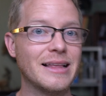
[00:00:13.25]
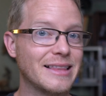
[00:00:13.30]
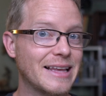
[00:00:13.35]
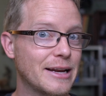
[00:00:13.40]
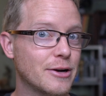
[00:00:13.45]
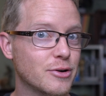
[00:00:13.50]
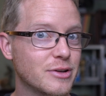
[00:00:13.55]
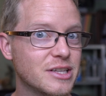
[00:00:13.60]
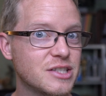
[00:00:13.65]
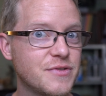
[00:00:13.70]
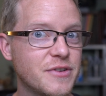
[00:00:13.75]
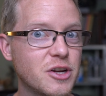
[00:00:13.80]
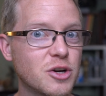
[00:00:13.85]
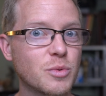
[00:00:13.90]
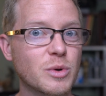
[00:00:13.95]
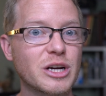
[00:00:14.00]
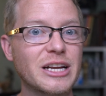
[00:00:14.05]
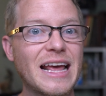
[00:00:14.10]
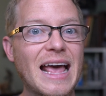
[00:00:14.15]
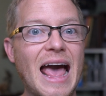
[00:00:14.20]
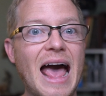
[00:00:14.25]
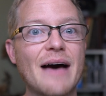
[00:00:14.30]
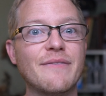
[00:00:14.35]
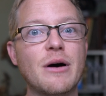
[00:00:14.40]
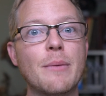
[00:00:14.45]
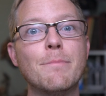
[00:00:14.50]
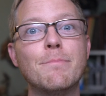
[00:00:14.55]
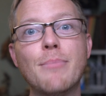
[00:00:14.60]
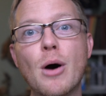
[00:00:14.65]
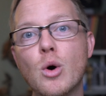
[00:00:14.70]
And later in this video, we're gonna
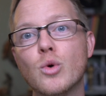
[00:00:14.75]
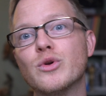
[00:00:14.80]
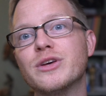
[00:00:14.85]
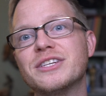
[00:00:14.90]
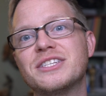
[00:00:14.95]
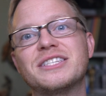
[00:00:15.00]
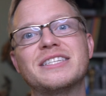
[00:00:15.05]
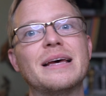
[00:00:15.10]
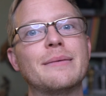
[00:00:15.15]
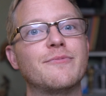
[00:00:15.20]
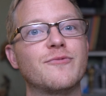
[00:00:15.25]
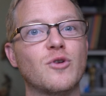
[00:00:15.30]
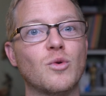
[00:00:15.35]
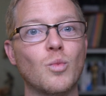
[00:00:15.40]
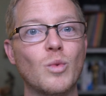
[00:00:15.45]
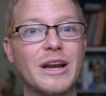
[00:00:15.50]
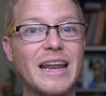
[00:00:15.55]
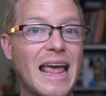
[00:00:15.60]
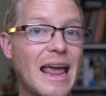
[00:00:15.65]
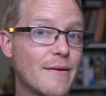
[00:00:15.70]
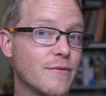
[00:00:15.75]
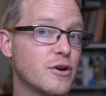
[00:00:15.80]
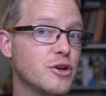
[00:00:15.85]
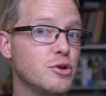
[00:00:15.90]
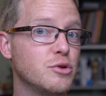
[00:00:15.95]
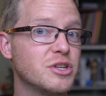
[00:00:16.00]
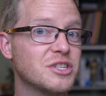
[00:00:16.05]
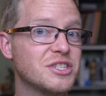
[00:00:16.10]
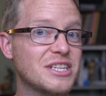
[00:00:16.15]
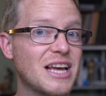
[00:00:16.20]
have a bonus tip for whenever
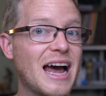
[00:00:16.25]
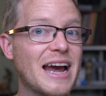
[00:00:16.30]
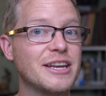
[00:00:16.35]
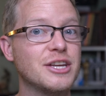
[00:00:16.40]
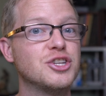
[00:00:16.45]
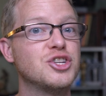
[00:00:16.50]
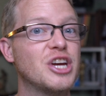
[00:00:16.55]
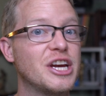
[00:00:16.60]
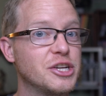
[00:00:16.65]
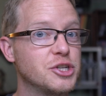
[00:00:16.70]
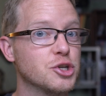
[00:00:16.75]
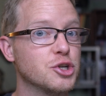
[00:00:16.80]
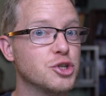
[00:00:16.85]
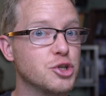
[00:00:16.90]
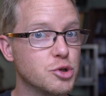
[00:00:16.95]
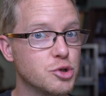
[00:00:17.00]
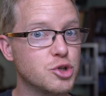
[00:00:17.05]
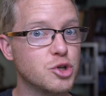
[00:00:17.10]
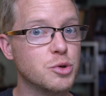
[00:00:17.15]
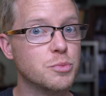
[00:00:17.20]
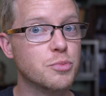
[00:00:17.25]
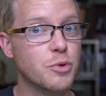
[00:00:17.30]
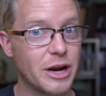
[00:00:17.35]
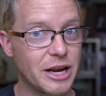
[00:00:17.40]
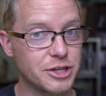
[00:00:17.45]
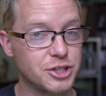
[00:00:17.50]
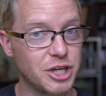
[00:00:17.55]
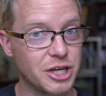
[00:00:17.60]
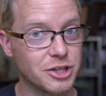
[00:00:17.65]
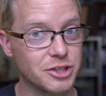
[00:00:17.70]
you decide to change your YouTube
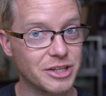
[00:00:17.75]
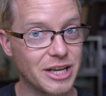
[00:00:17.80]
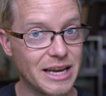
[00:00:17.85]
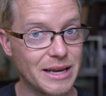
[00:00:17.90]
brand channel